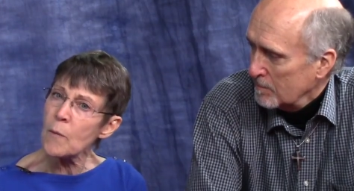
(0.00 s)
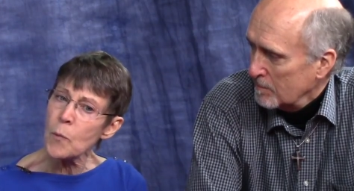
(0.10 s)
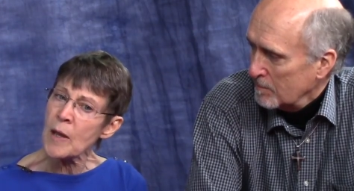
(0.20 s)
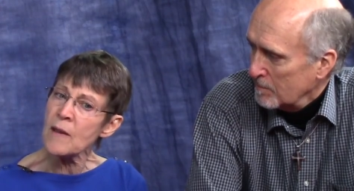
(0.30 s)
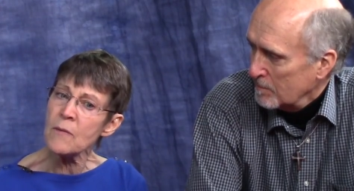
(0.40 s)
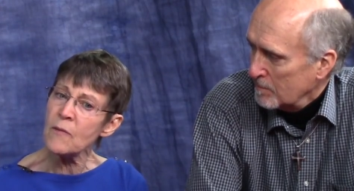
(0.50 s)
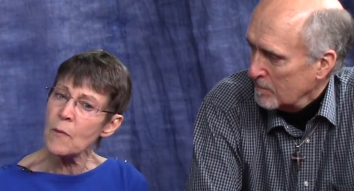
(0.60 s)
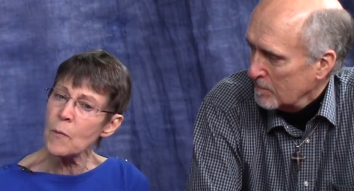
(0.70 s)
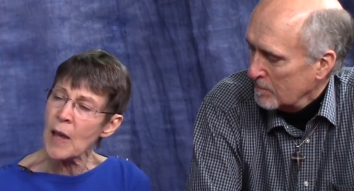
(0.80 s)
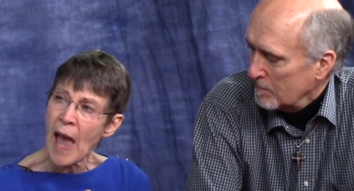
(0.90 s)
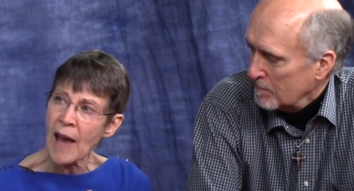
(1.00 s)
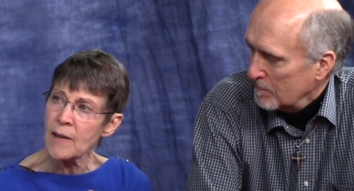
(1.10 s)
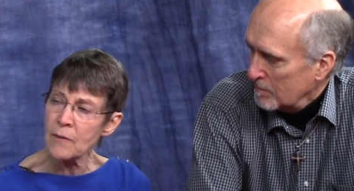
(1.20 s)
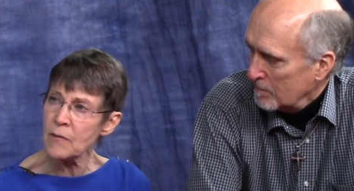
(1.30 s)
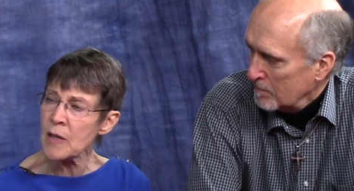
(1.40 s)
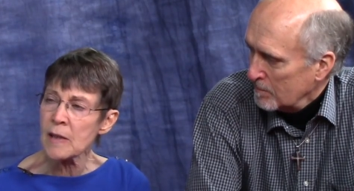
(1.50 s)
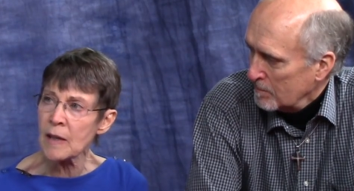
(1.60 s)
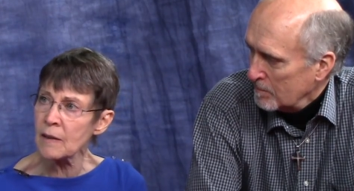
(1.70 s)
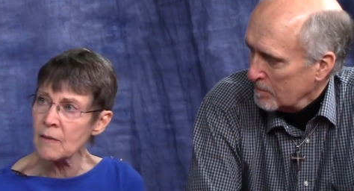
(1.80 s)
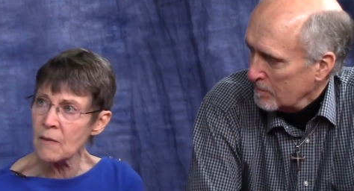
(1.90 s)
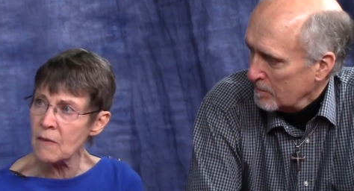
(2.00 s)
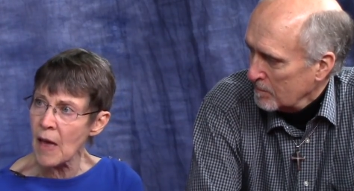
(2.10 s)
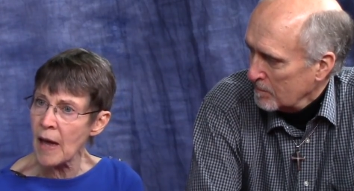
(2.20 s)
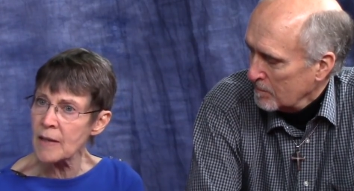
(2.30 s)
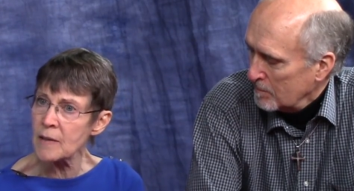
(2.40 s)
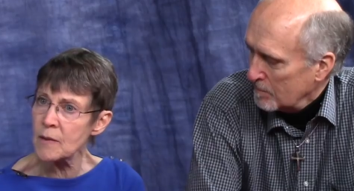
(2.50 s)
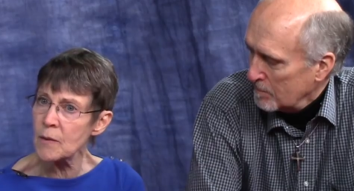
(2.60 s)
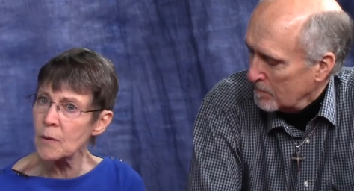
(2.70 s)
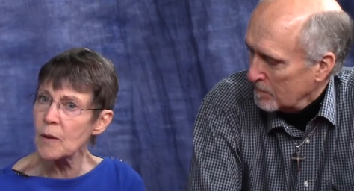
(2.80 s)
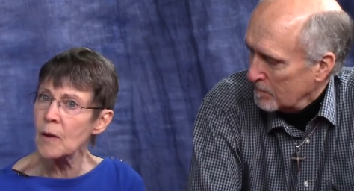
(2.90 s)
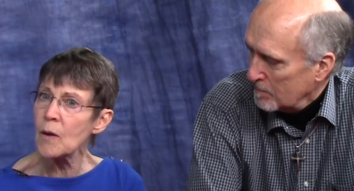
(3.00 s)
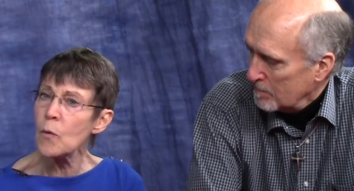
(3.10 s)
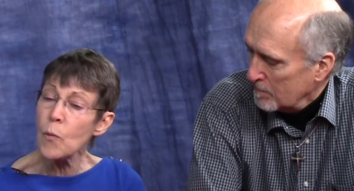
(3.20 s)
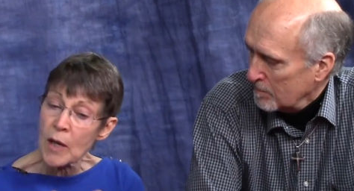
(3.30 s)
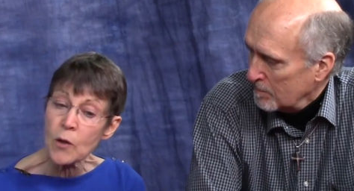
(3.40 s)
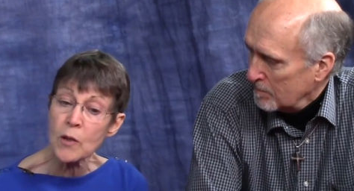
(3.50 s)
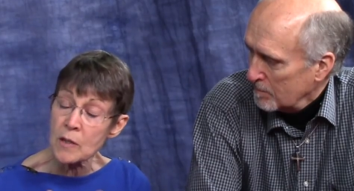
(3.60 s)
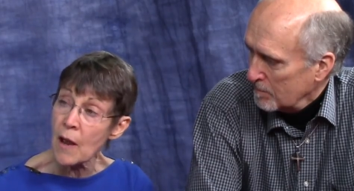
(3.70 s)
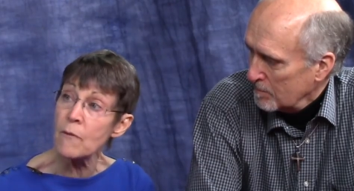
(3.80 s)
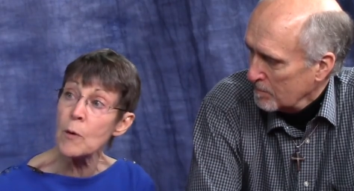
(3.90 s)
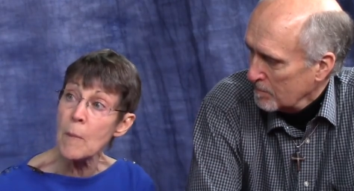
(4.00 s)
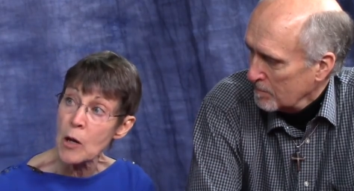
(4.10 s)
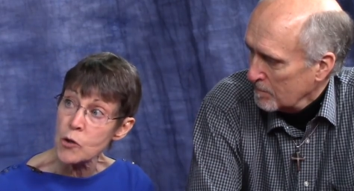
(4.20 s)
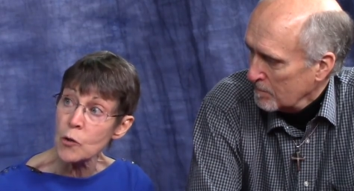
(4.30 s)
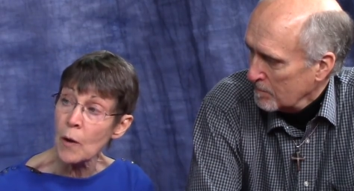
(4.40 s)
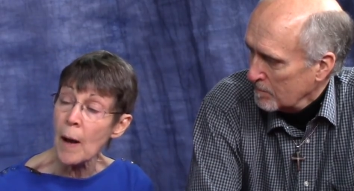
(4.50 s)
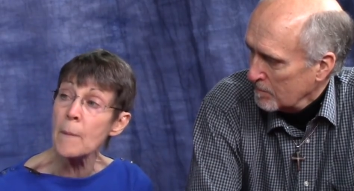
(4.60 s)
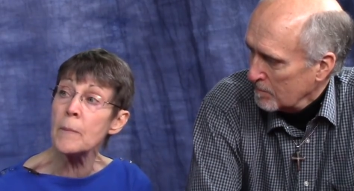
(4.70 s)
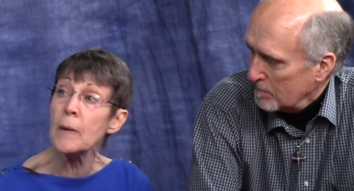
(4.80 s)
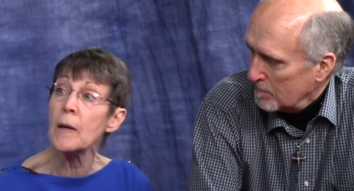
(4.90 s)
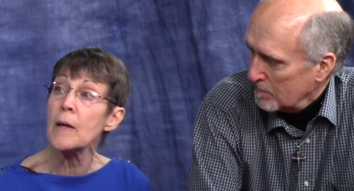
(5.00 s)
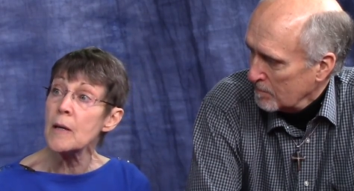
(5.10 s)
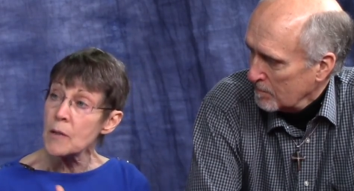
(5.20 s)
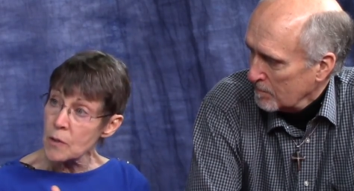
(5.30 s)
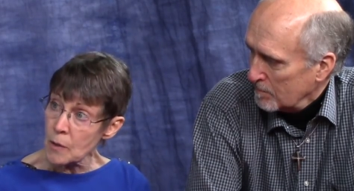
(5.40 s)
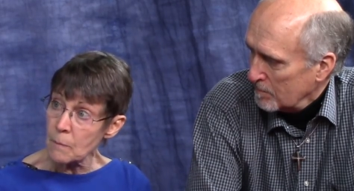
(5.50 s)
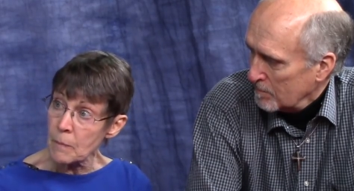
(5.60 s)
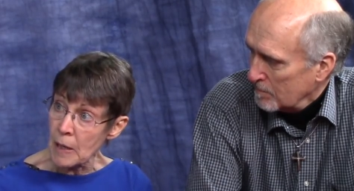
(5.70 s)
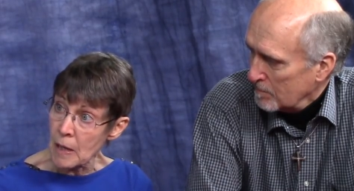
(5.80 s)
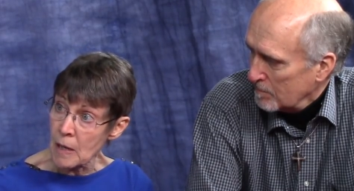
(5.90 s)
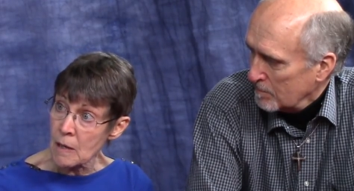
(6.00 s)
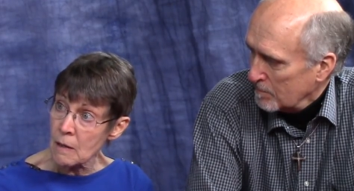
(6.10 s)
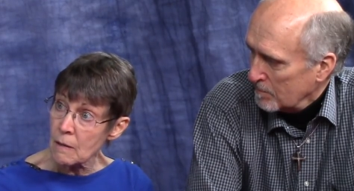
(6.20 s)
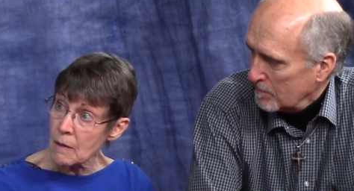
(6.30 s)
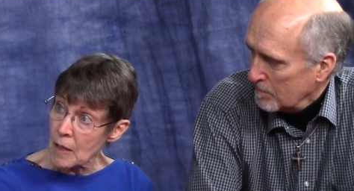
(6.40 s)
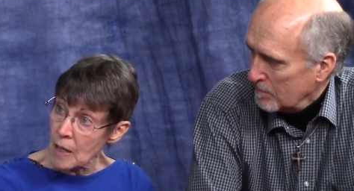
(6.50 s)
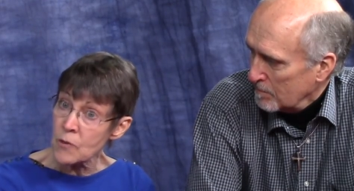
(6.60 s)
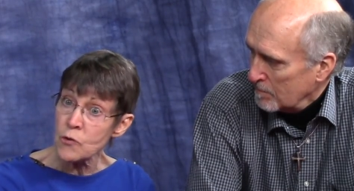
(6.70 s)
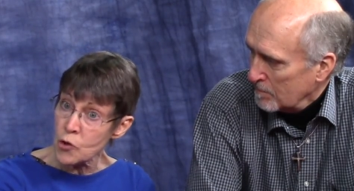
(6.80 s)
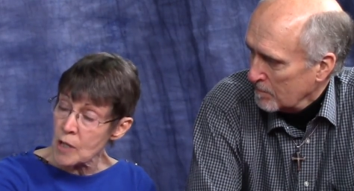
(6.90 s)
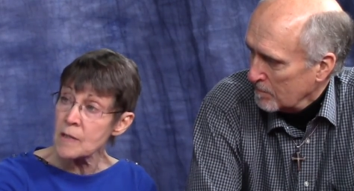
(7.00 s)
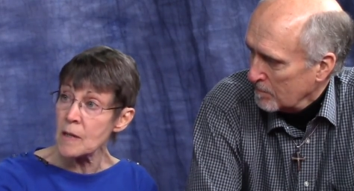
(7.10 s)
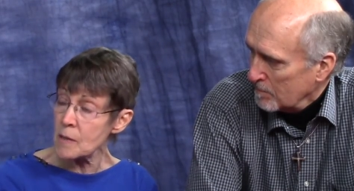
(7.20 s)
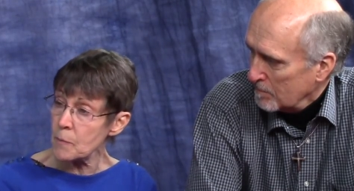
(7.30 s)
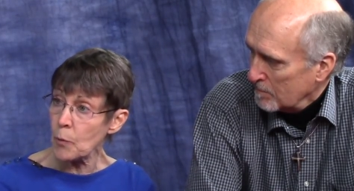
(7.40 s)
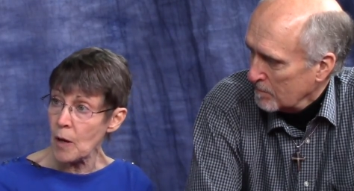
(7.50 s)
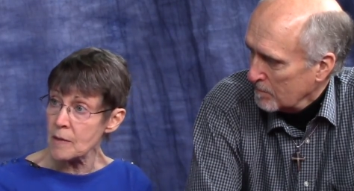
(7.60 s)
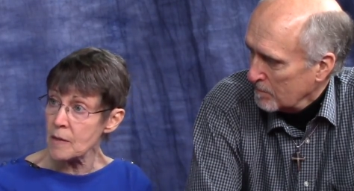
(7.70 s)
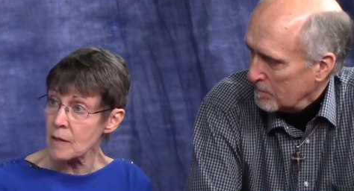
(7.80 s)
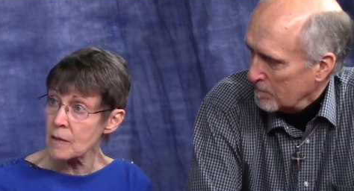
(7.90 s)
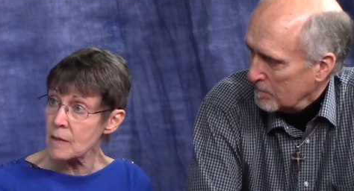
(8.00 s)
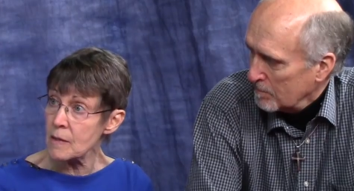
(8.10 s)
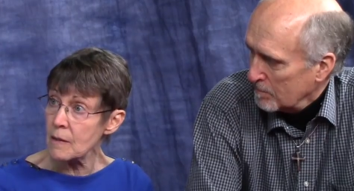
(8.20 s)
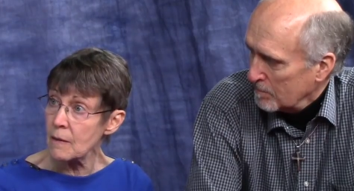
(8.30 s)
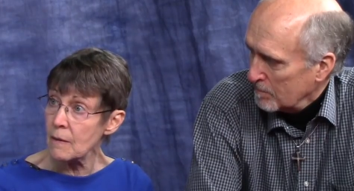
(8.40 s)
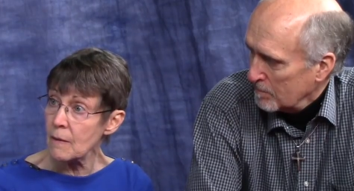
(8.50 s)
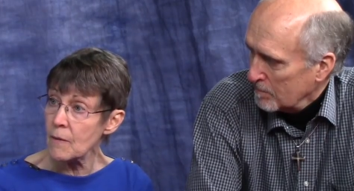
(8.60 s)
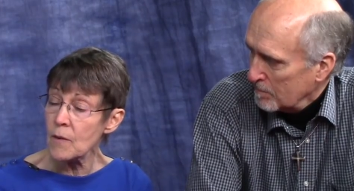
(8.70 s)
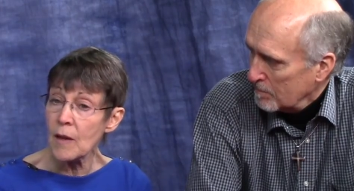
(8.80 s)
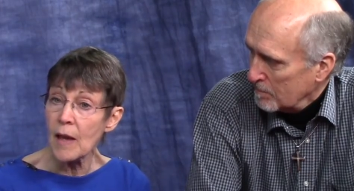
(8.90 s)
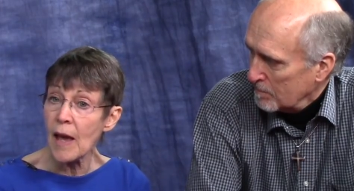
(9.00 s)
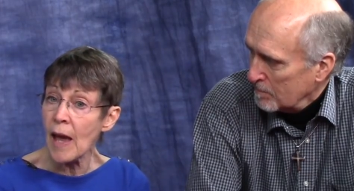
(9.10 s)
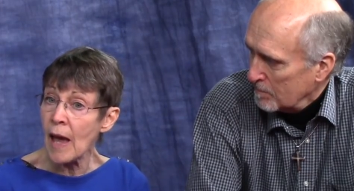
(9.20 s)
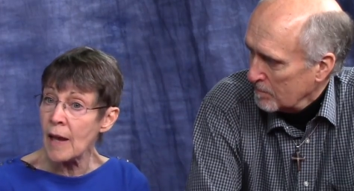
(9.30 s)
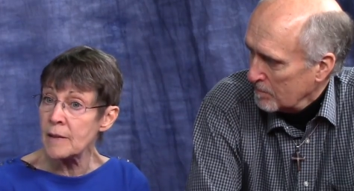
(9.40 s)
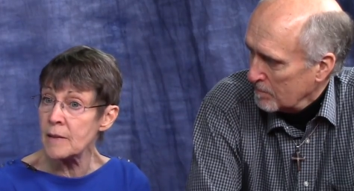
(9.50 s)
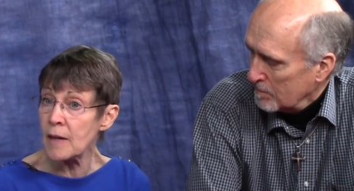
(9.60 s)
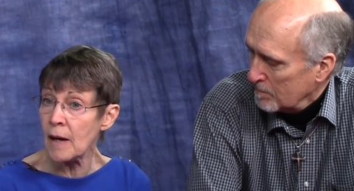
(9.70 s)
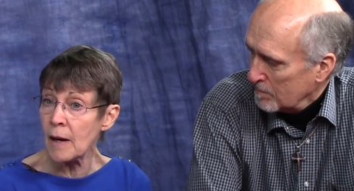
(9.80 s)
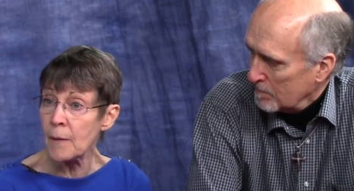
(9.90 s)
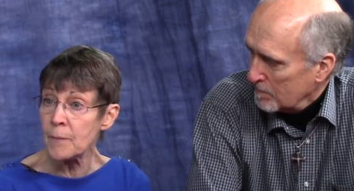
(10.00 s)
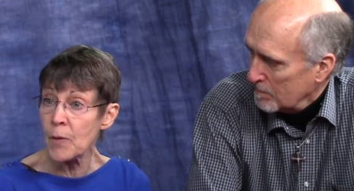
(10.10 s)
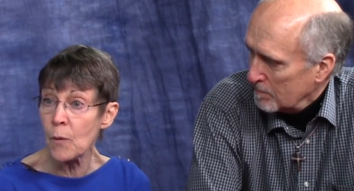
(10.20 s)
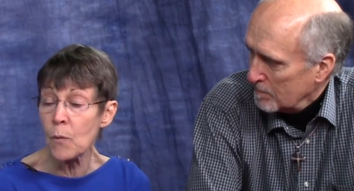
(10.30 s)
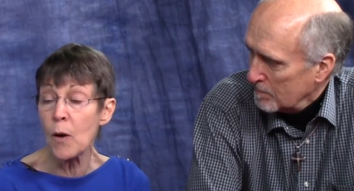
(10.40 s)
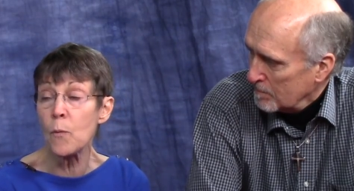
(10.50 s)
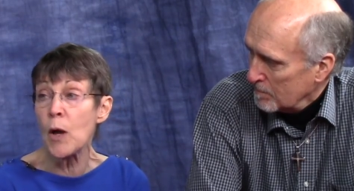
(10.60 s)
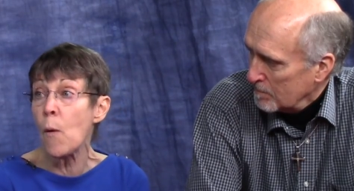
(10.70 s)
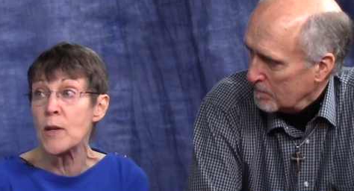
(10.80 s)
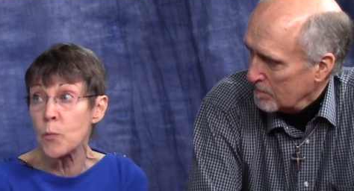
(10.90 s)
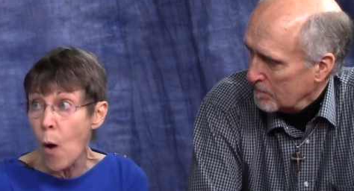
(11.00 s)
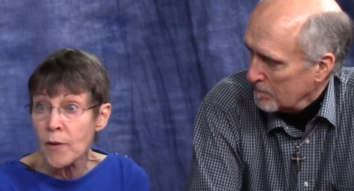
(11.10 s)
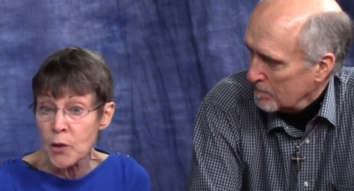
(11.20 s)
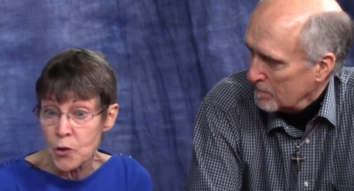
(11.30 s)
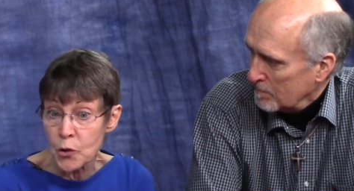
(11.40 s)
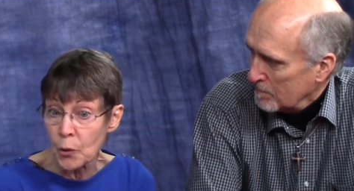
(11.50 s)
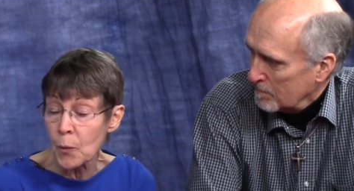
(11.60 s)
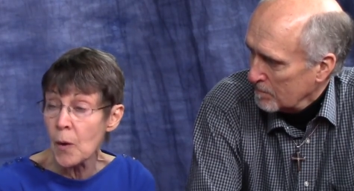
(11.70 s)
Speaker 1: we we had a feeling that we could never measure up to be in Jesus' presence. Right. And um, we, we always wanted to,